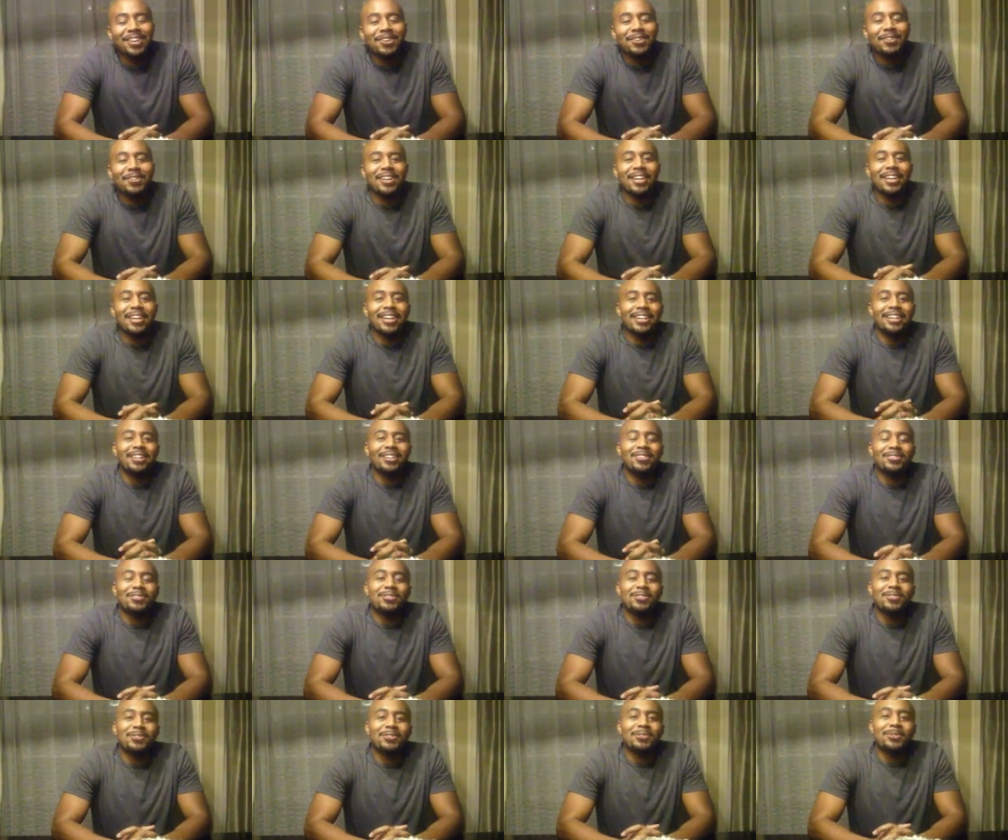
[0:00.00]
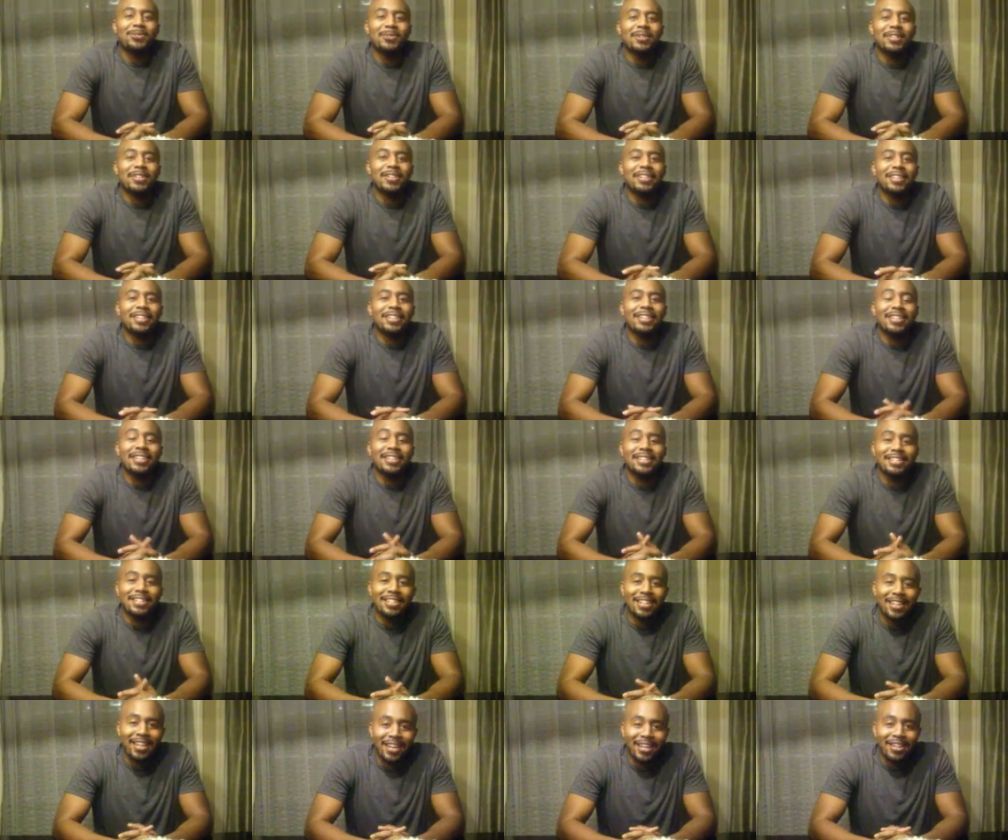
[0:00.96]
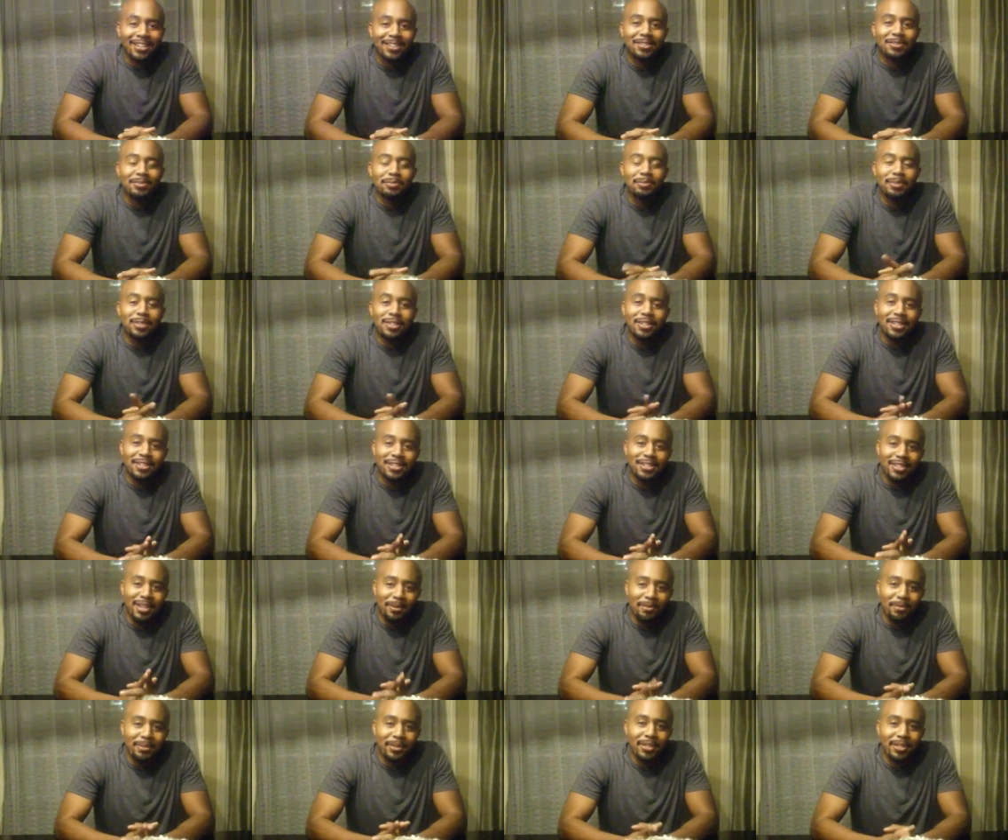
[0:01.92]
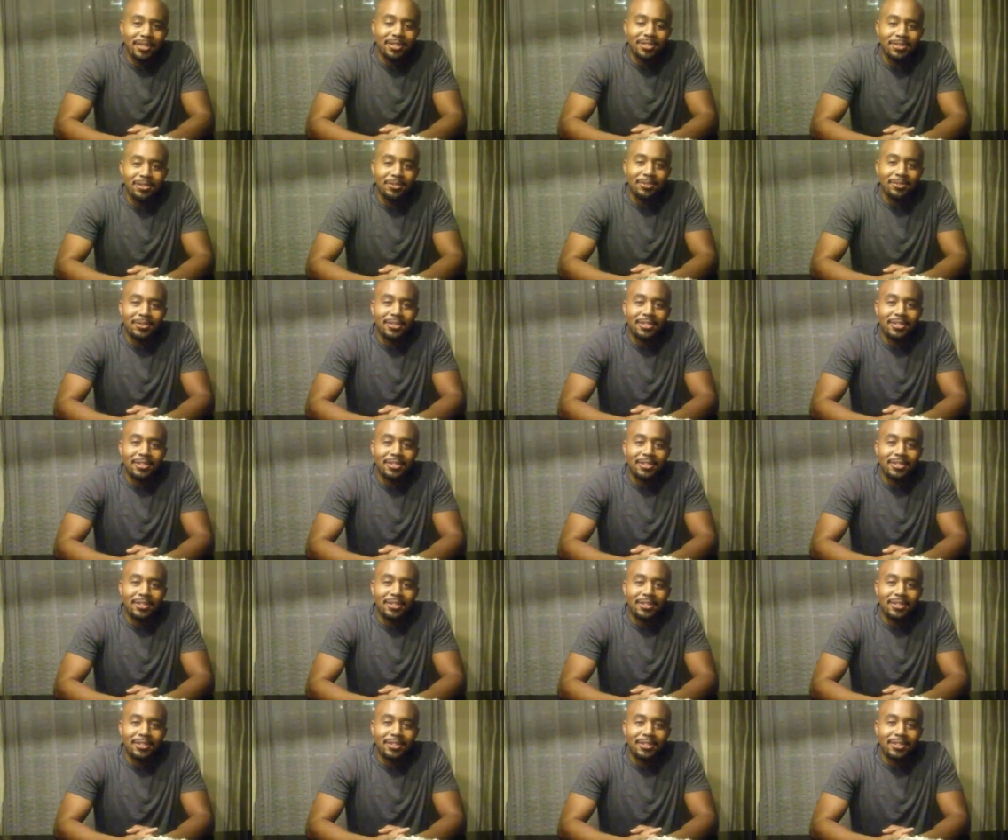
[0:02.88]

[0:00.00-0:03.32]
Okay, the truth is yes because I picked you.